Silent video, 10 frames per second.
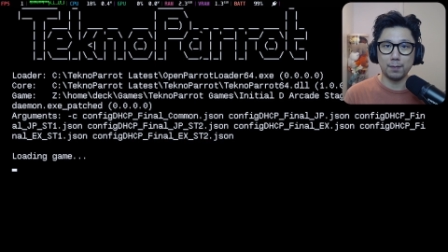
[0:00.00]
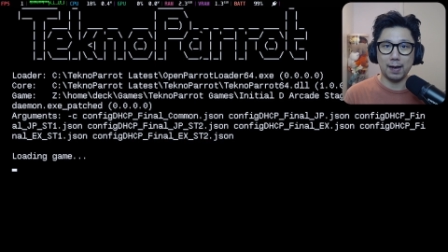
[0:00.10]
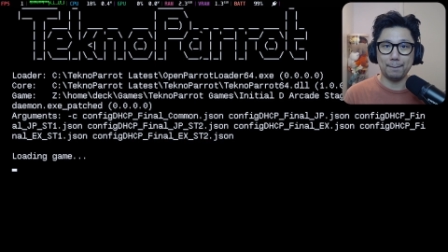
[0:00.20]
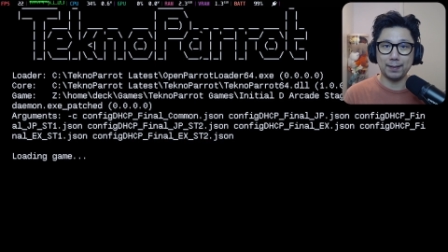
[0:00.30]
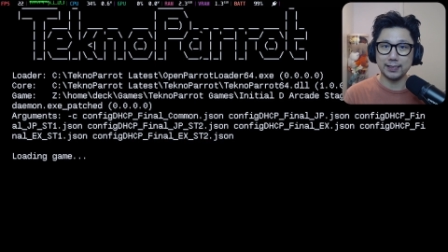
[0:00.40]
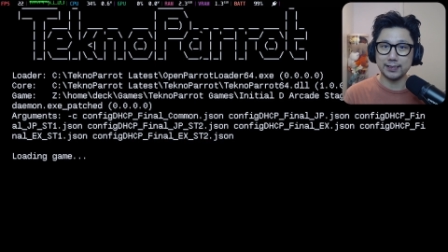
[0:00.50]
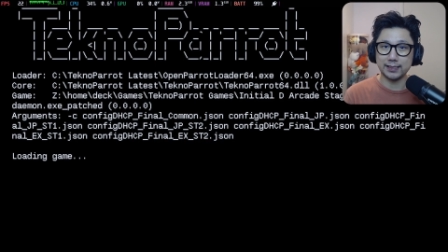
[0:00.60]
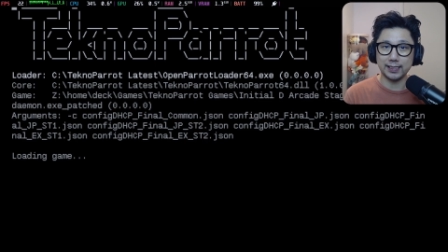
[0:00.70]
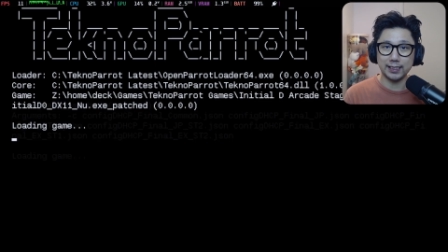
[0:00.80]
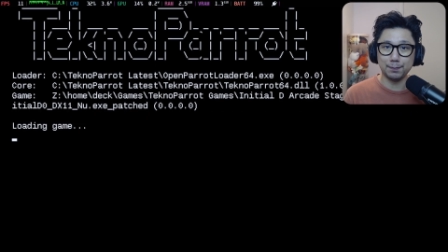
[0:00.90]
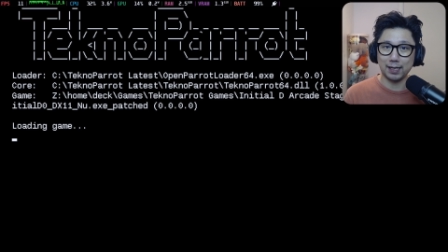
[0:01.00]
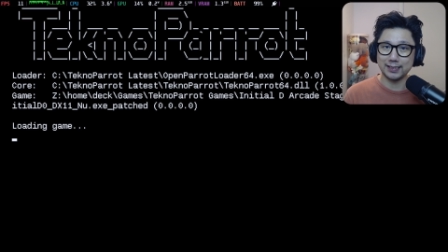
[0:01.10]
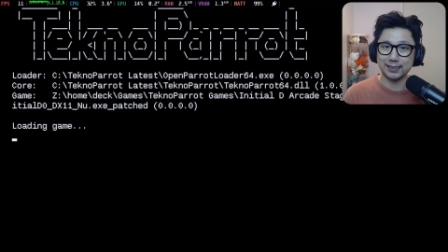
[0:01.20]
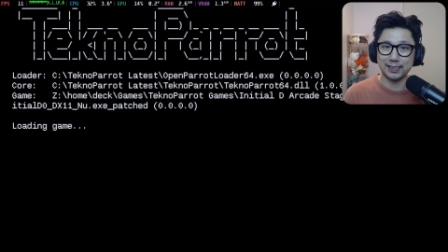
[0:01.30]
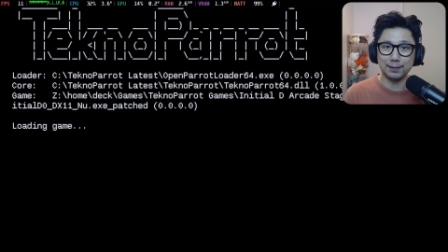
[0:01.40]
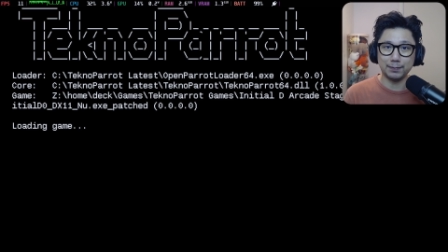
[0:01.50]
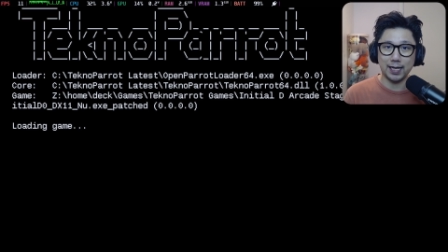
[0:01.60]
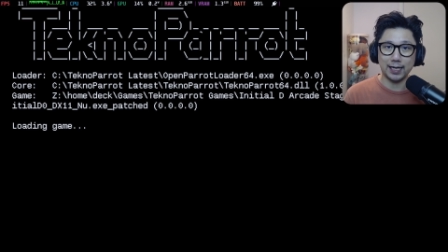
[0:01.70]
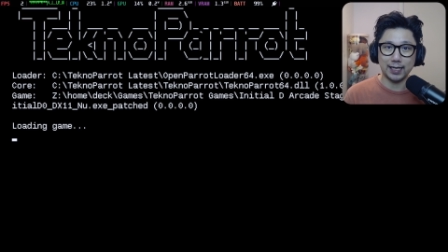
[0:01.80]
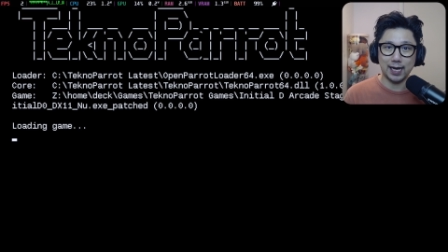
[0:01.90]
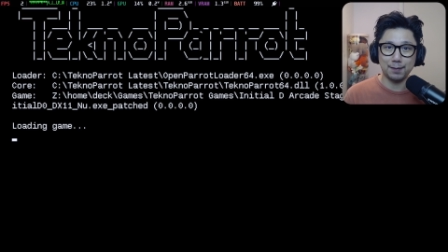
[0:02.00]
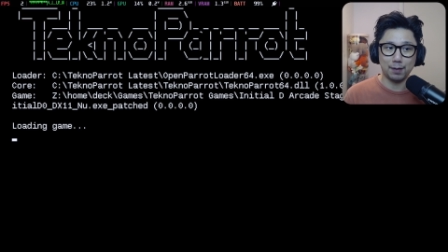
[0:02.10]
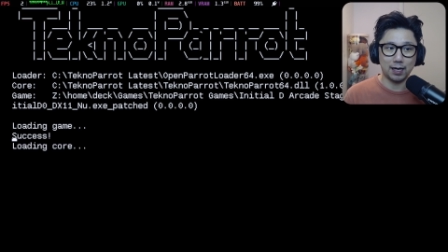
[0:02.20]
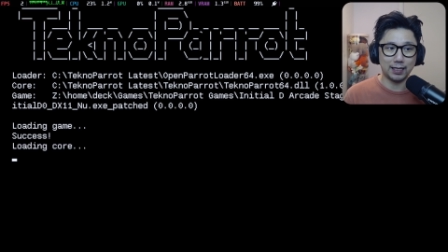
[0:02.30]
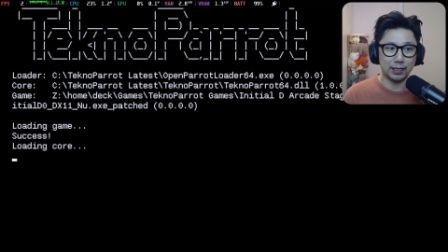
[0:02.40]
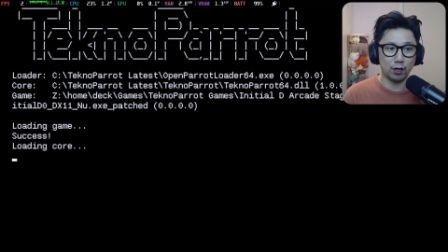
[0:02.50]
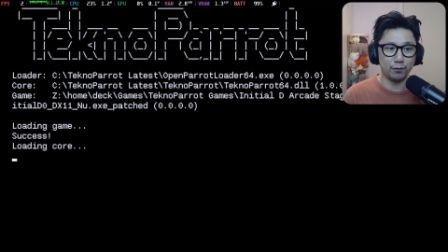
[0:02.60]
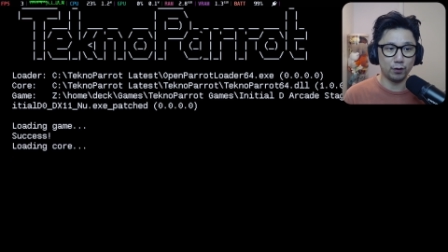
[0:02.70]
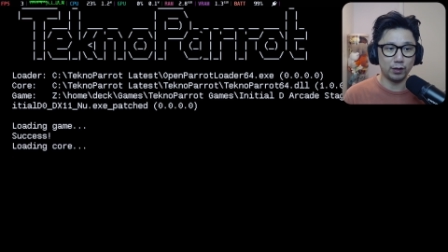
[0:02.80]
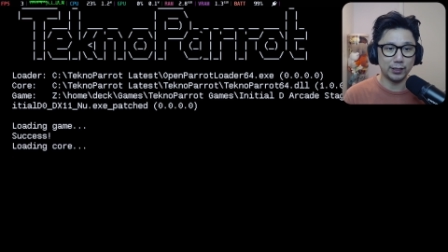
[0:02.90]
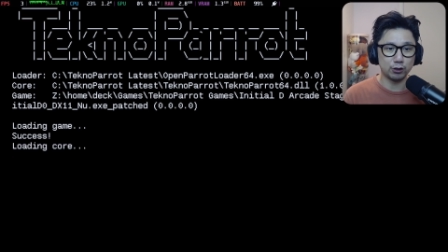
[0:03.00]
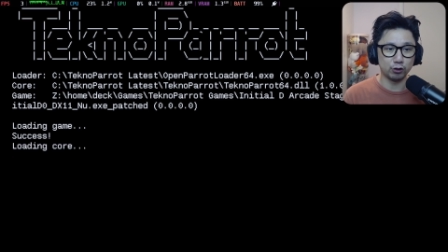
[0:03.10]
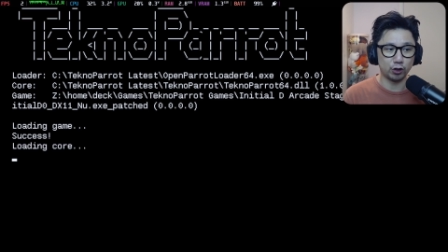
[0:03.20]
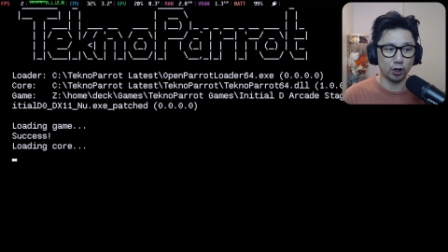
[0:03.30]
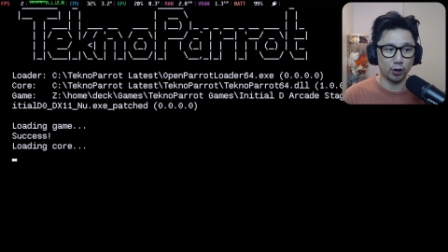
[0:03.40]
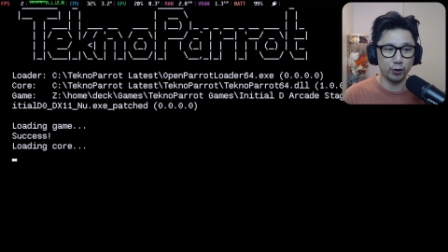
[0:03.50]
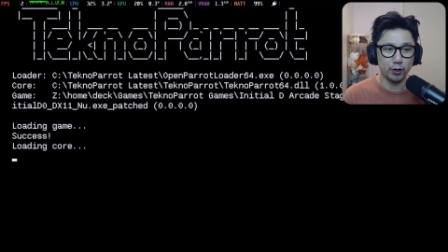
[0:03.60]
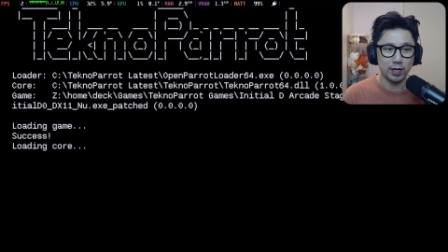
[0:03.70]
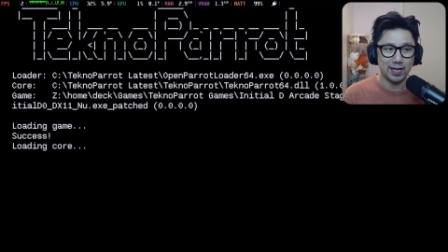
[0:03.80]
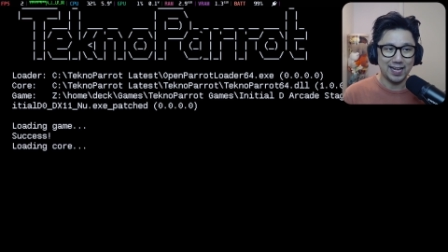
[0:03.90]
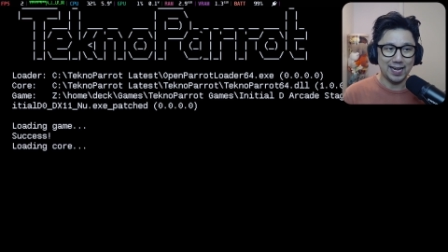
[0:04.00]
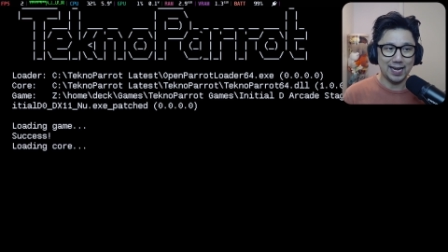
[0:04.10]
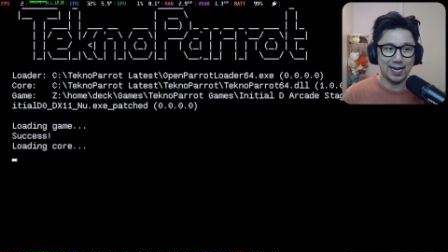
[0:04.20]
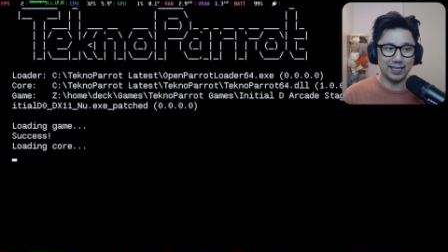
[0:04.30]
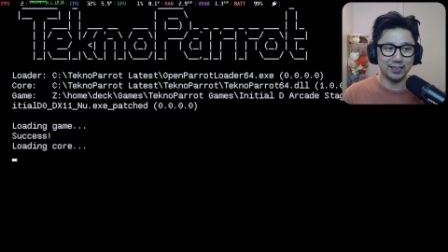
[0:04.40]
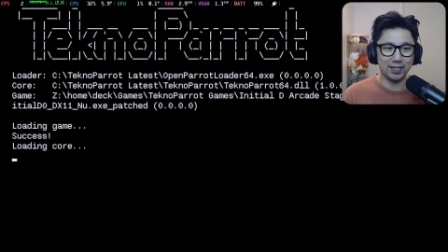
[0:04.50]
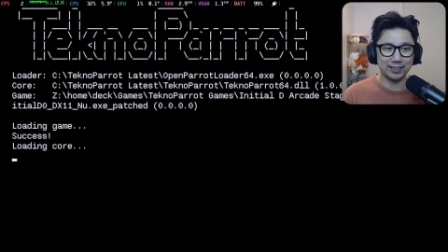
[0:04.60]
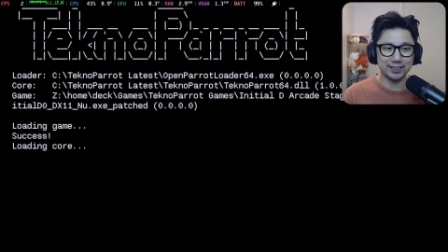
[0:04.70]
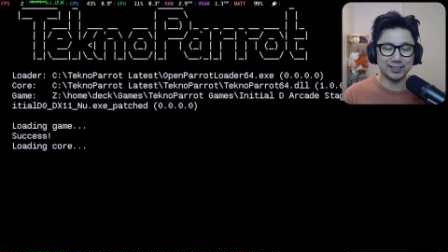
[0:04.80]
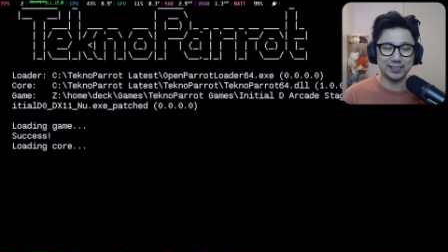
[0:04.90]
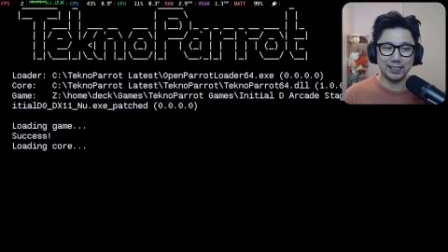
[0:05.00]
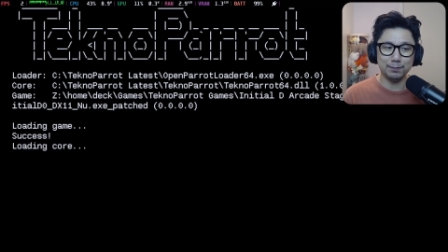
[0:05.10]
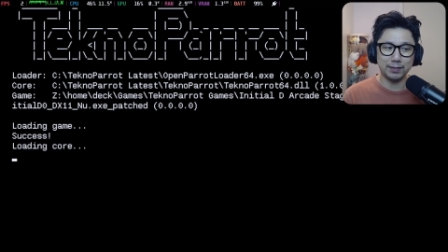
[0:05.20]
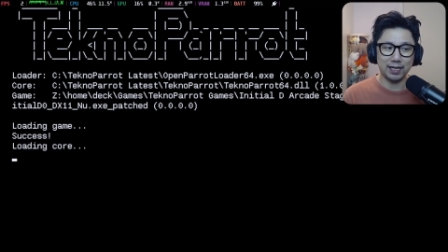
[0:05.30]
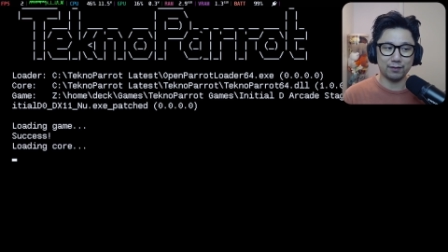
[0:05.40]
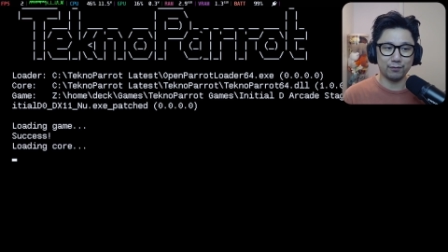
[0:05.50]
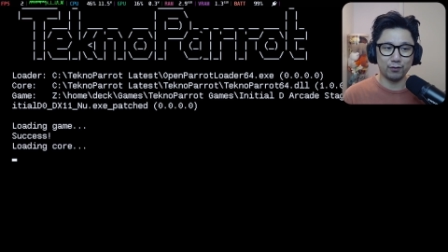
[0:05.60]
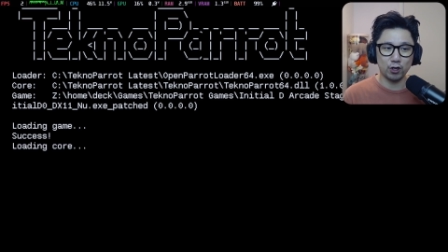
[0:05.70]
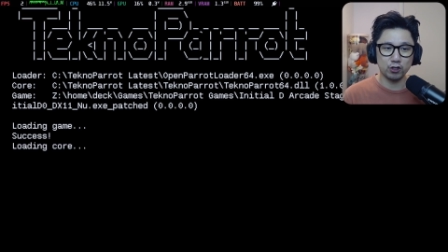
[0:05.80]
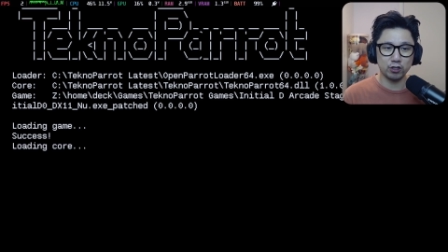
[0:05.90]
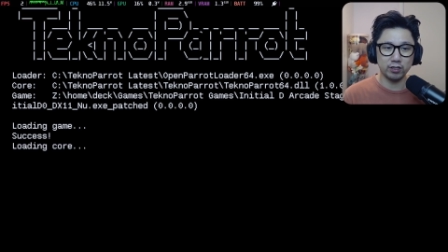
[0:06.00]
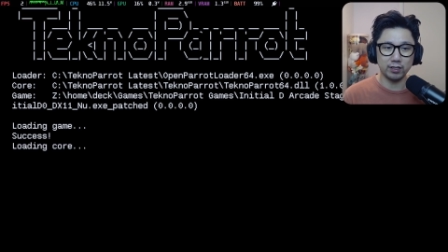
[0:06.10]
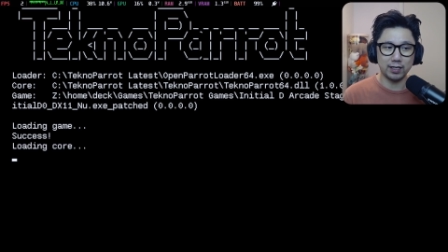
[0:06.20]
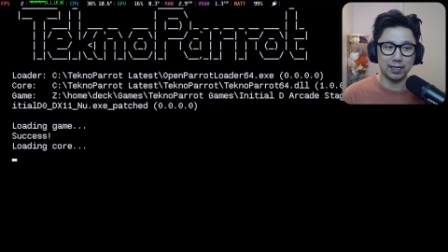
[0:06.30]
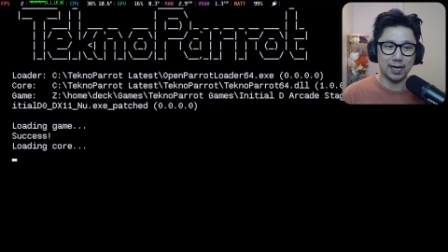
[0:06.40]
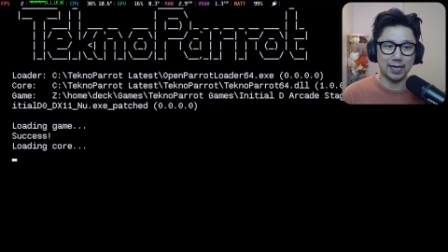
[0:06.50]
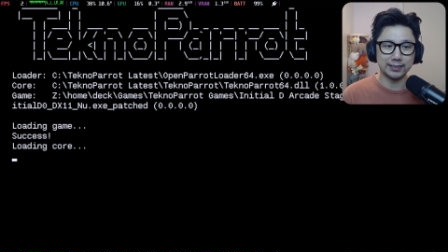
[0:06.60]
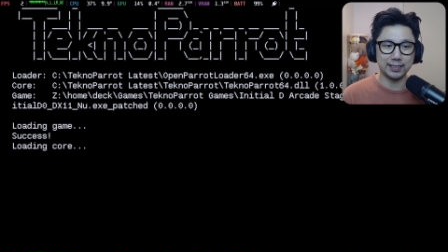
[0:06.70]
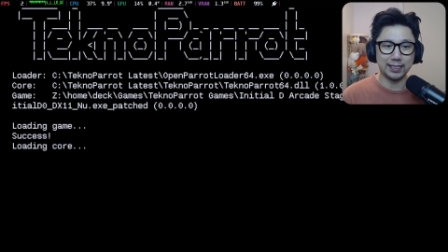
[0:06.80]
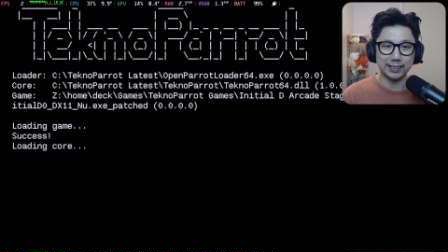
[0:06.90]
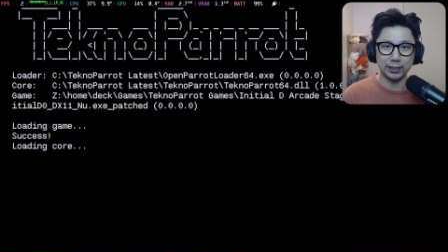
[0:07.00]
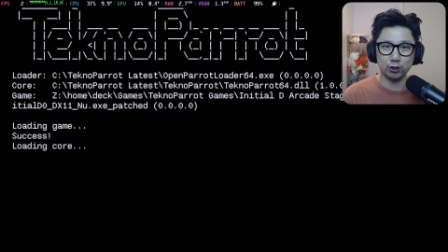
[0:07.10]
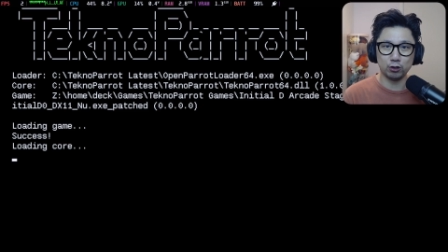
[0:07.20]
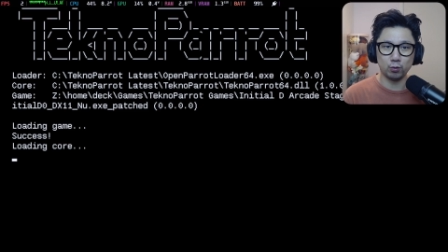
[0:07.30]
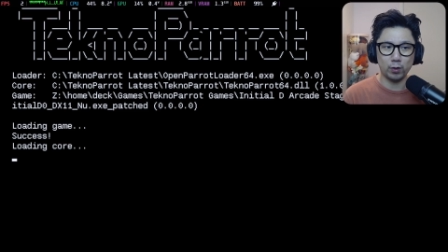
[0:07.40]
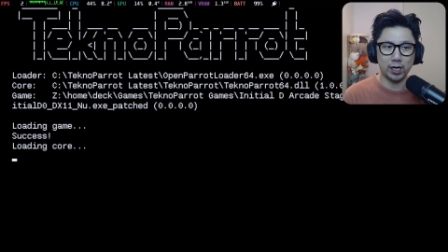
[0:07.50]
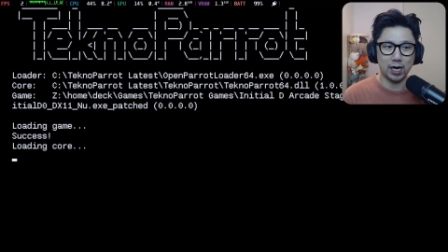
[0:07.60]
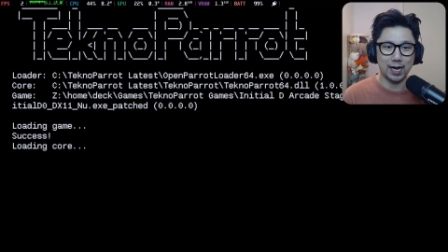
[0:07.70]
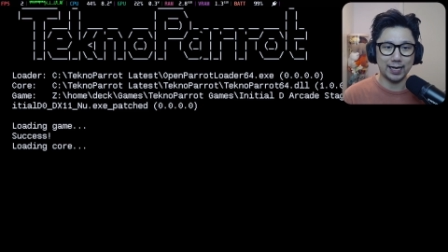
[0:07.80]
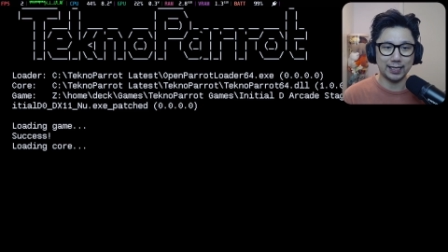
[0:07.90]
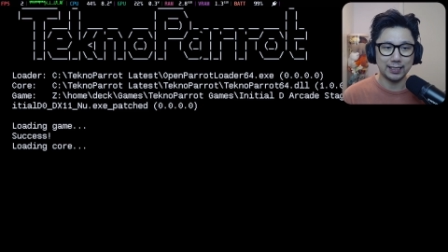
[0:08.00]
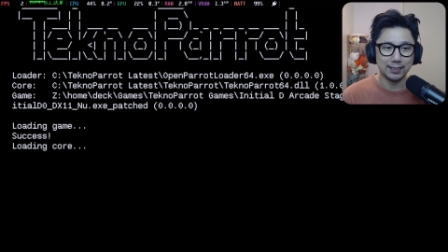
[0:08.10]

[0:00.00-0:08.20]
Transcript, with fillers: my PC, my Steam Deck, and my Lenovo Legion Go. And like the Steam Deck version has an issue where I